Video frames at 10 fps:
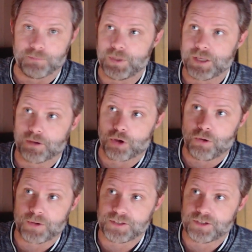can
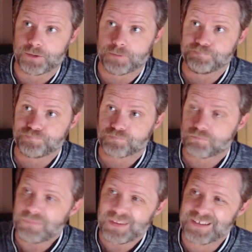go into
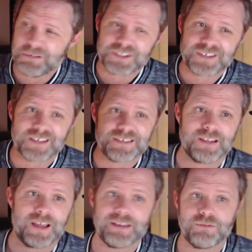someone just doesn't
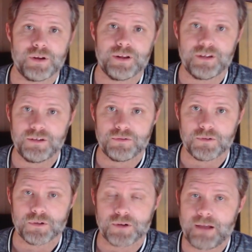like what I do
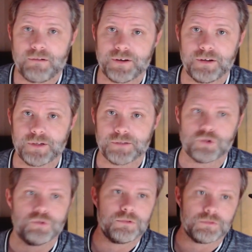or how I do it.
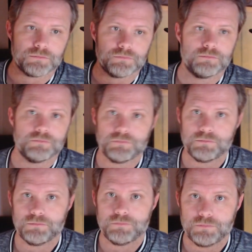Cool.
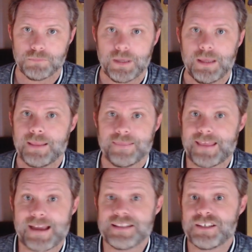
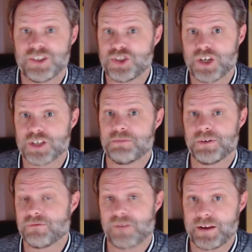That isn't a judgment
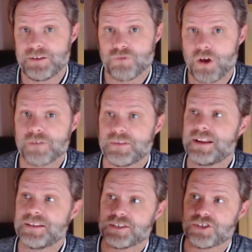of right and wrong. That
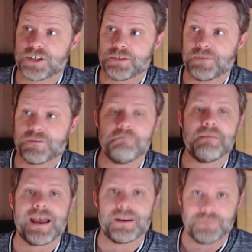is a judgment of
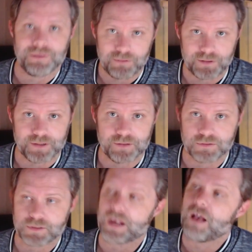compatibility.
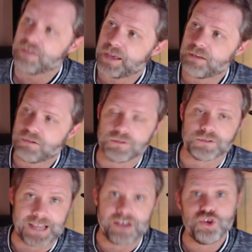It's like, okay, cool.
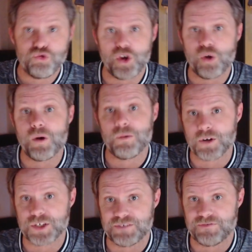Now you know what
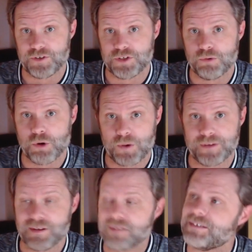works for you or
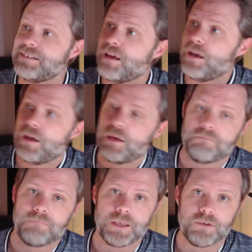what doesn't.
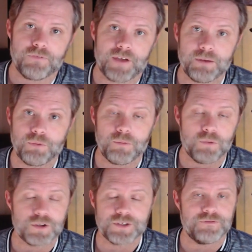May you find what
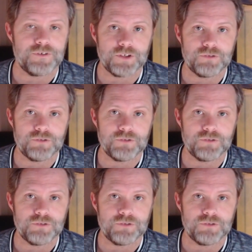works for you